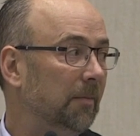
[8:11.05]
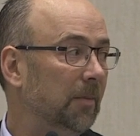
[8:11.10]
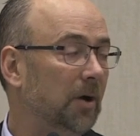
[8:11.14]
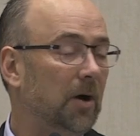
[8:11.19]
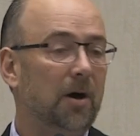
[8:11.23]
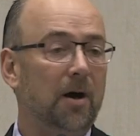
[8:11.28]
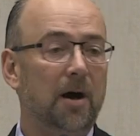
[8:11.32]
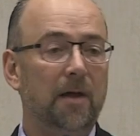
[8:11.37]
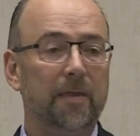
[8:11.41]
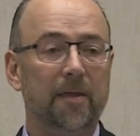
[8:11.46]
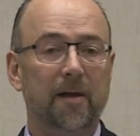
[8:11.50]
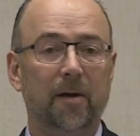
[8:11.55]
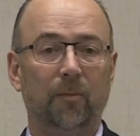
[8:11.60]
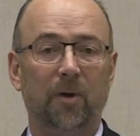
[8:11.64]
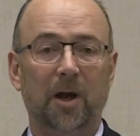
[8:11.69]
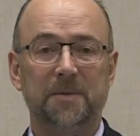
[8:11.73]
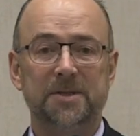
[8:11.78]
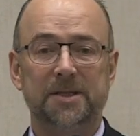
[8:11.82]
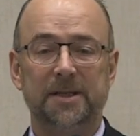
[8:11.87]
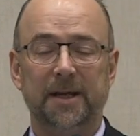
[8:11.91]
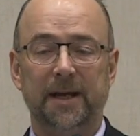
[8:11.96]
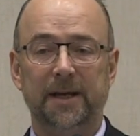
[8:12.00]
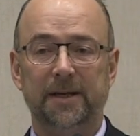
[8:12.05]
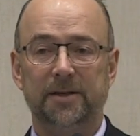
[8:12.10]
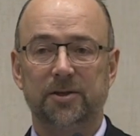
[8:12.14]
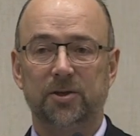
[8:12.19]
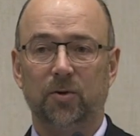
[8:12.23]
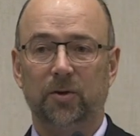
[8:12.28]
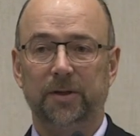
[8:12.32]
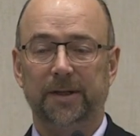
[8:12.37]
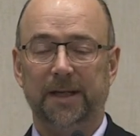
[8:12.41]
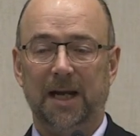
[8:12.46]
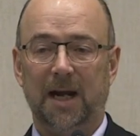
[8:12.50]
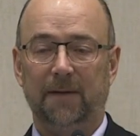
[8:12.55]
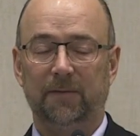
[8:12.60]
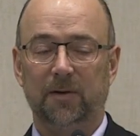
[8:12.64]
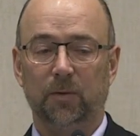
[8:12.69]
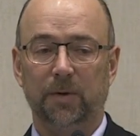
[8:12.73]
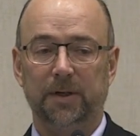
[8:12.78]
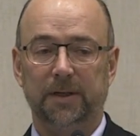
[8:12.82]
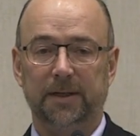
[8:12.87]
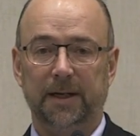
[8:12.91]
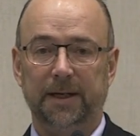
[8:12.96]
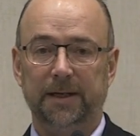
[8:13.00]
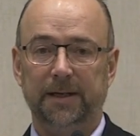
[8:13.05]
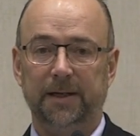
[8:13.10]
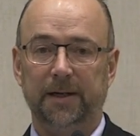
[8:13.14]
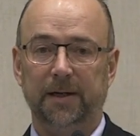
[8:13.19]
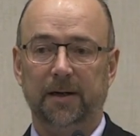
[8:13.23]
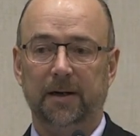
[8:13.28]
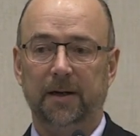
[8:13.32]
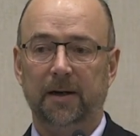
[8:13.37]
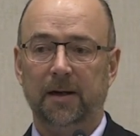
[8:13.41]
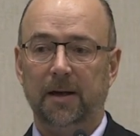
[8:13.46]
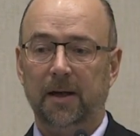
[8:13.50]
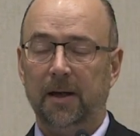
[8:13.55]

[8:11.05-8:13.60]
on their website shortly after we're done here.